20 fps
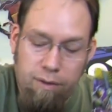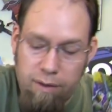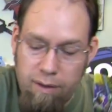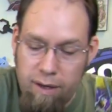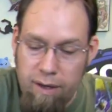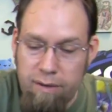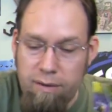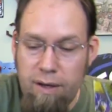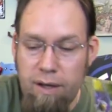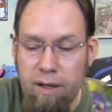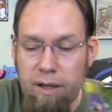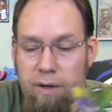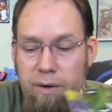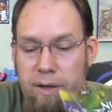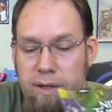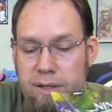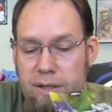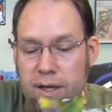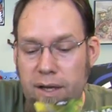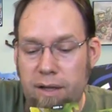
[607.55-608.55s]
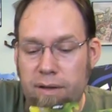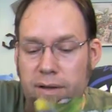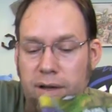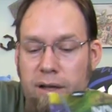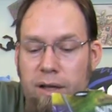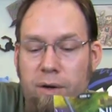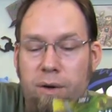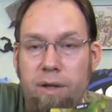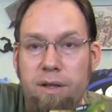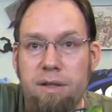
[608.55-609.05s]
Donatello has
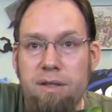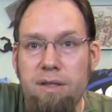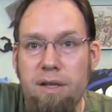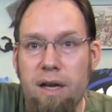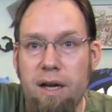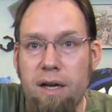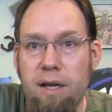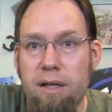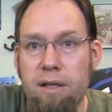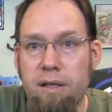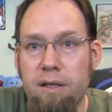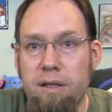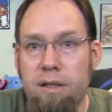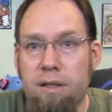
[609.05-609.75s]
Donatello on the side.